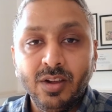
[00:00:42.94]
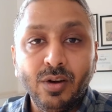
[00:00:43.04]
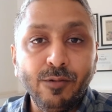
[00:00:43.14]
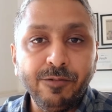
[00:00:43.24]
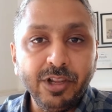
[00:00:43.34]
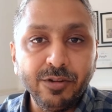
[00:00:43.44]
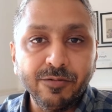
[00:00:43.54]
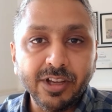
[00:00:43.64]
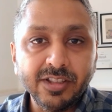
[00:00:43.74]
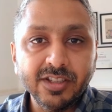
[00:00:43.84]
Hopefully you
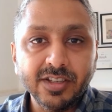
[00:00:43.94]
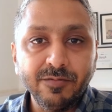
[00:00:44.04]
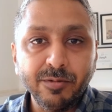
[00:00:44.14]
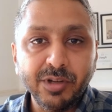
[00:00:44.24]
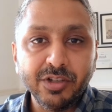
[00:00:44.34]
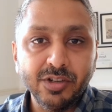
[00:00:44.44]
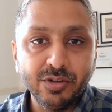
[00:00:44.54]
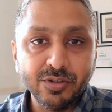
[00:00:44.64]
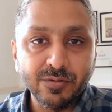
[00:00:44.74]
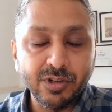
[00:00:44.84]
find this information
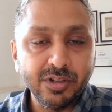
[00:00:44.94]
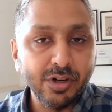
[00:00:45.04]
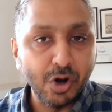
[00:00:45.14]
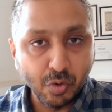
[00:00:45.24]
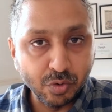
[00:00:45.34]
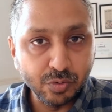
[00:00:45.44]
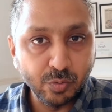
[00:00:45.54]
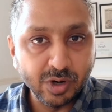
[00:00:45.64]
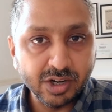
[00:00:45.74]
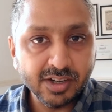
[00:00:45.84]
useful in your
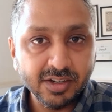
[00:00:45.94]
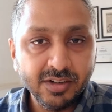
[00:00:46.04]
own work,